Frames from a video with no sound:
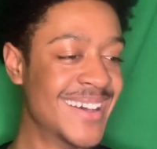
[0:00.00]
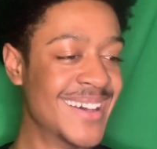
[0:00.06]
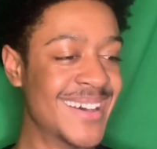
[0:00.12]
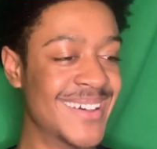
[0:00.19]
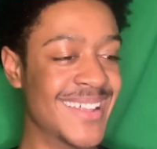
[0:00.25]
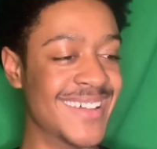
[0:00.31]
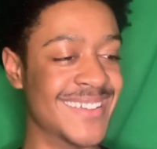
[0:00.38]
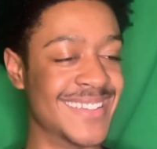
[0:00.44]

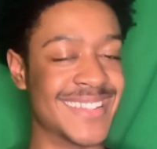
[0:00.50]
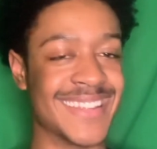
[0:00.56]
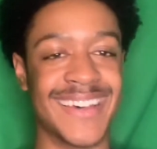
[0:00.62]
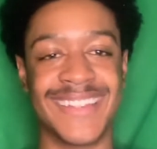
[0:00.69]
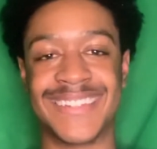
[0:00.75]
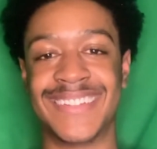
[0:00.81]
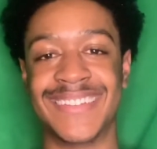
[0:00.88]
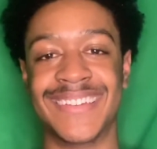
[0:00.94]
It was
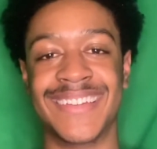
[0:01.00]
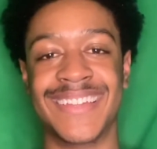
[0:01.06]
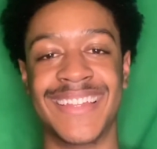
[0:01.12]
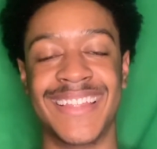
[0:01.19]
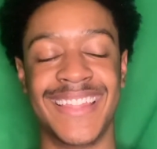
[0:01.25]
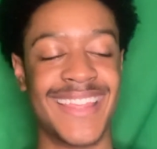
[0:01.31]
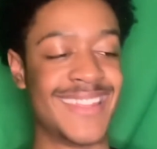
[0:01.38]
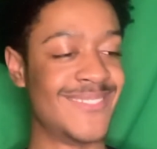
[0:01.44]
awesome.
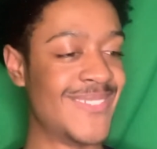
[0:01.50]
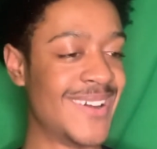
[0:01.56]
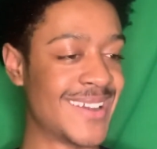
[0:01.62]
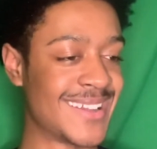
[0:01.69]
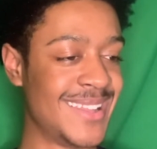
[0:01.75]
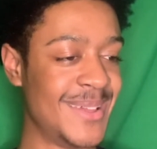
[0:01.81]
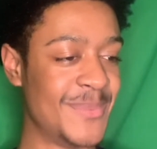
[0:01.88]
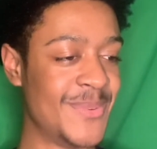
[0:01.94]
That one
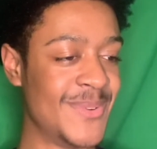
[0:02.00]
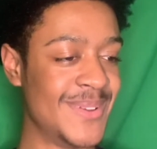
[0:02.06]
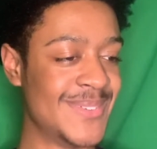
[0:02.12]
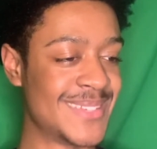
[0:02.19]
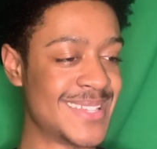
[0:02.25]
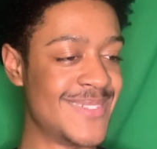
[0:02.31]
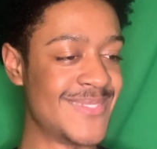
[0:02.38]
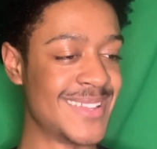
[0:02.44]
clip where he
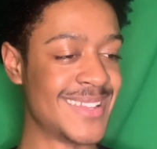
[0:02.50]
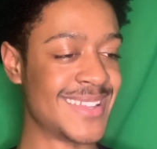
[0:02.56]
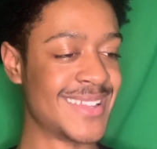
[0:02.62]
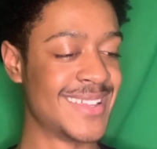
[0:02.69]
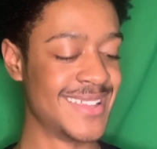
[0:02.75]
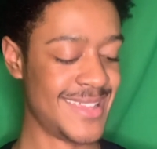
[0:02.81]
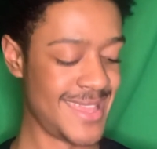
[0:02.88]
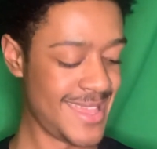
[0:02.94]
was giving
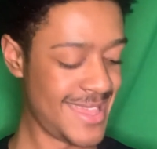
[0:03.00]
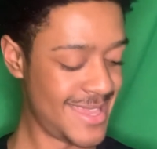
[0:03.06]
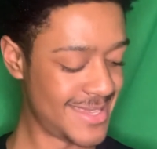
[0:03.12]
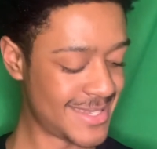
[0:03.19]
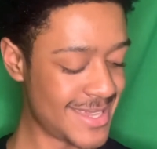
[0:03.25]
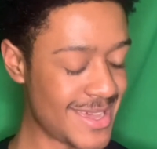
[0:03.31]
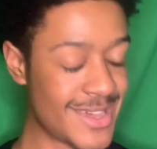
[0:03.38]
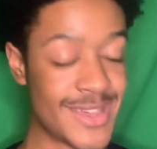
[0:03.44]

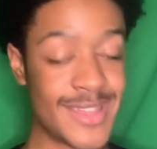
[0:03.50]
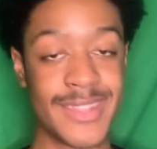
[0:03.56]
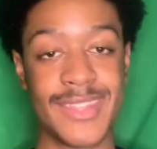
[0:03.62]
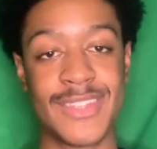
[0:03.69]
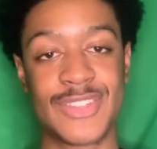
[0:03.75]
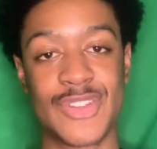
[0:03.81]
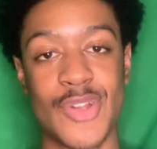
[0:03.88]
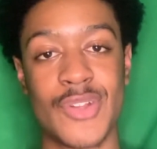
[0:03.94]

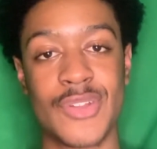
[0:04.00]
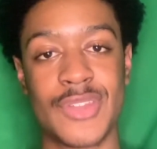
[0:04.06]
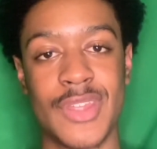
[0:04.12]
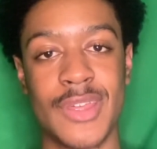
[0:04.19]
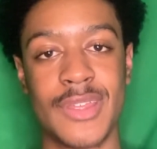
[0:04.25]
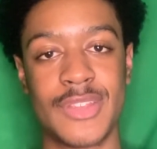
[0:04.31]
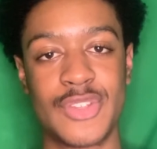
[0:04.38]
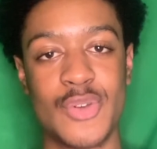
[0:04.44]
the shirt,
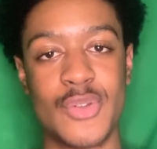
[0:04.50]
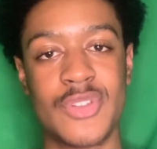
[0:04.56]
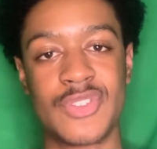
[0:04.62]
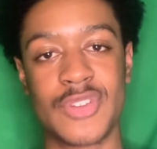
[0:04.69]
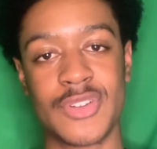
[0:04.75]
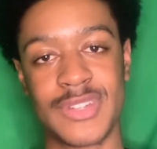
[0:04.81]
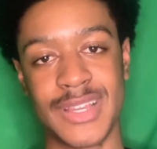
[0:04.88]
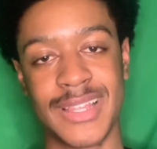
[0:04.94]
the shooting
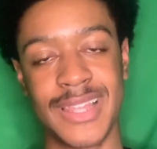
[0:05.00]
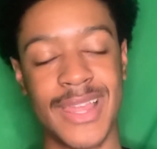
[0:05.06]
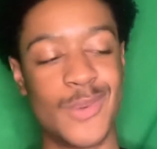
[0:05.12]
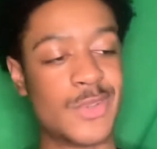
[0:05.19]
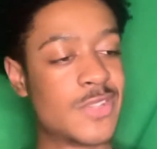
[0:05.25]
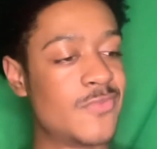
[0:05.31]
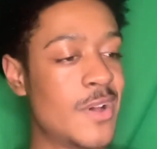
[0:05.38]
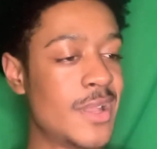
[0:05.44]
shirt to Klay
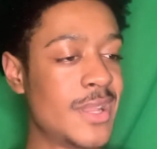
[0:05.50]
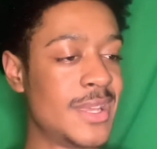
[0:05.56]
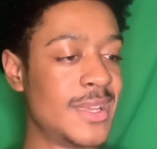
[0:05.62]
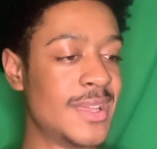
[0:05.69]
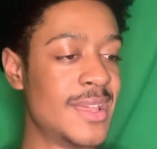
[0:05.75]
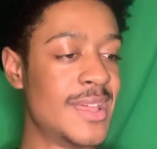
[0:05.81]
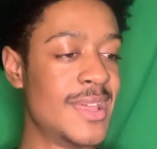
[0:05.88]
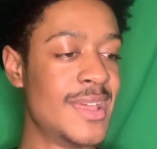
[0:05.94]
was funny.
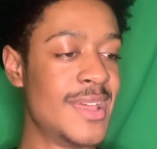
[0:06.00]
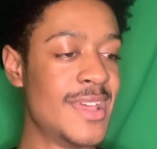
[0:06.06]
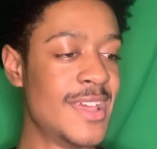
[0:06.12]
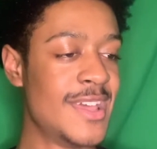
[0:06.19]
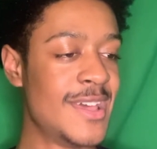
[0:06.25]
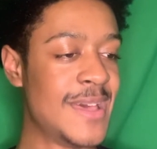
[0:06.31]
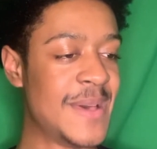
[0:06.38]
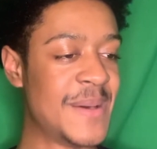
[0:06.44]

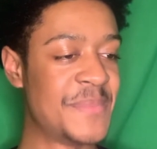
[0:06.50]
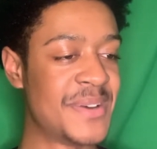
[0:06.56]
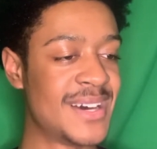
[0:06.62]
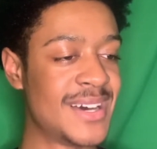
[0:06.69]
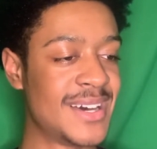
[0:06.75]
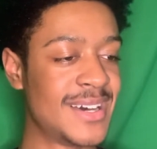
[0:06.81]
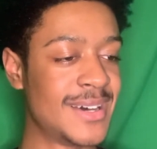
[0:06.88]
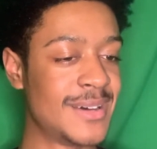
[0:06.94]

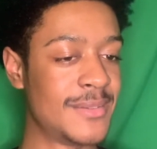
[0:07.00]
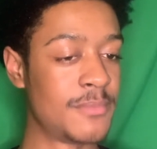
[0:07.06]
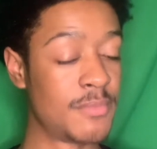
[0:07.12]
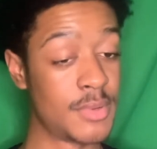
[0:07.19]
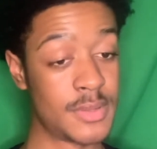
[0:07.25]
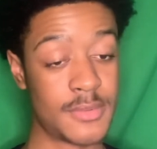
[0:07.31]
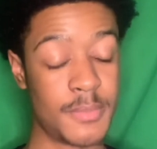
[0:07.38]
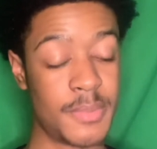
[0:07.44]
But
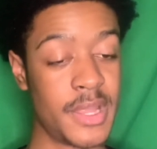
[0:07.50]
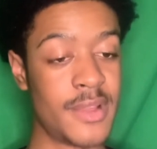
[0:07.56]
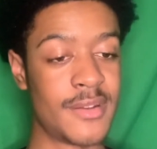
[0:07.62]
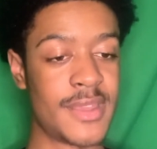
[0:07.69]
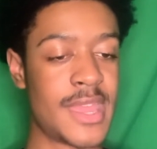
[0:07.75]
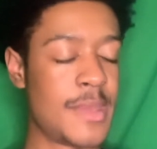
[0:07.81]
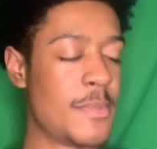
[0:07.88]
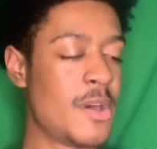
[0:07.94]
the player of
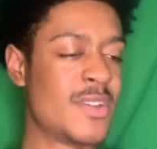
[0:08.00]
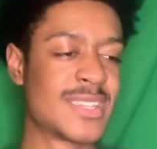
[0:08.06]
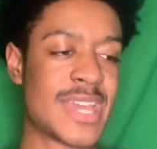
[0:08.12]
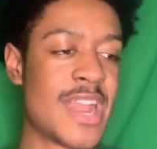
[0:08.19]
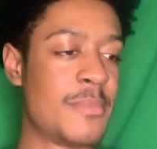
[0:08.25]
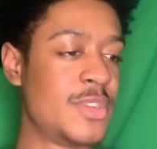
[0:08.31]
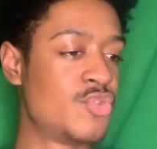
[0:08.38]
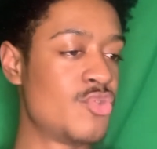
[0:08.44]
the game. It's
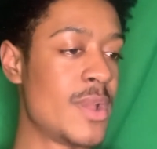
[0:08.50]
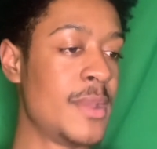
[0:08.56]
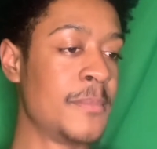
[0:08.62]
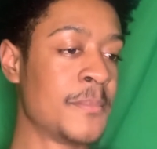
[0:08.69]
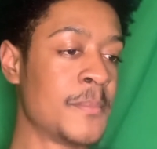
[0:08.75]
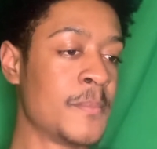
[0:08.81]
got to be Dray.